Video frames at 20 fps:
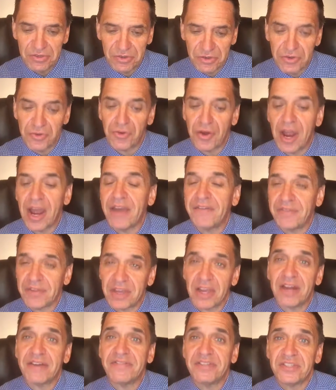drive the
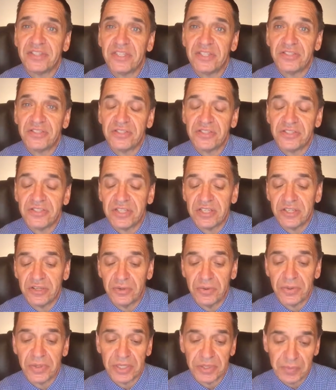conversations that you
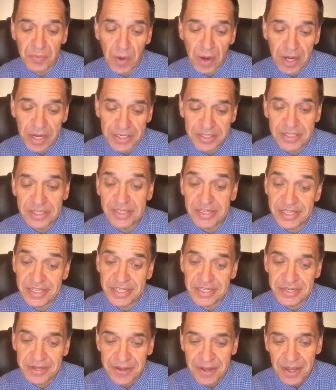really want and need.